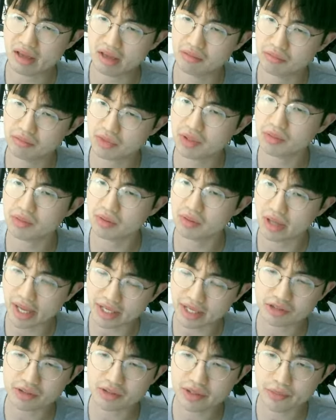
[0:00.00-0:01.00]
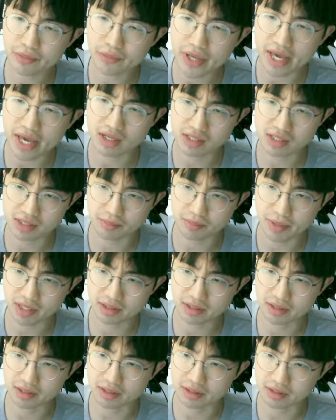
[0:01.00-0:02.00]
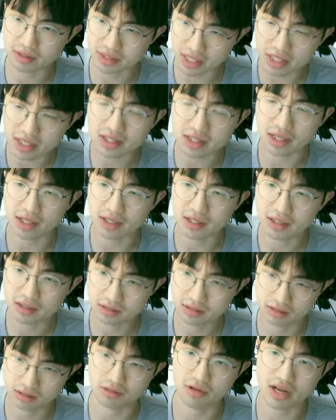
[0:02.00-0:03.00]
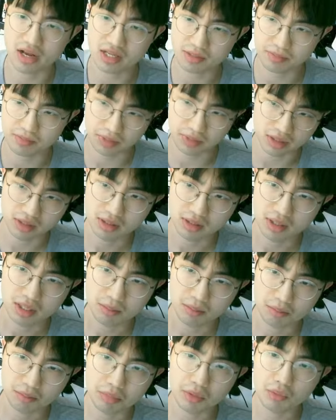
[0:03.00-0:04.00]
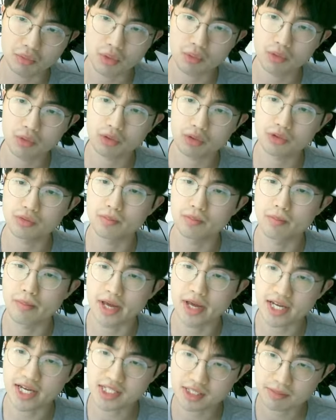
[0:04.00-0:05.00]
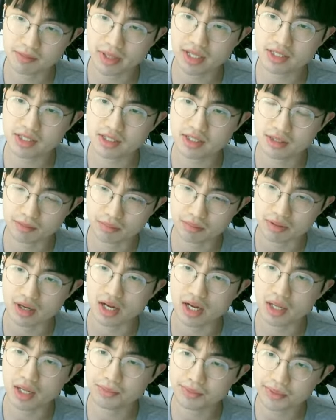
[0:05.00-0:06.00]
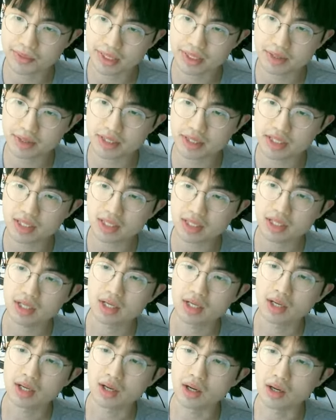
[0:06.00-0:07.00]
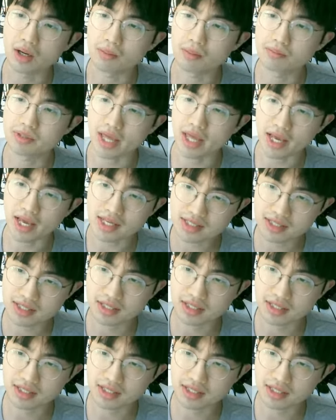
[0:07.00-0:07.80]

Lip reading: we estimate the zeta, the recipe, but we want to maximize the probability of taste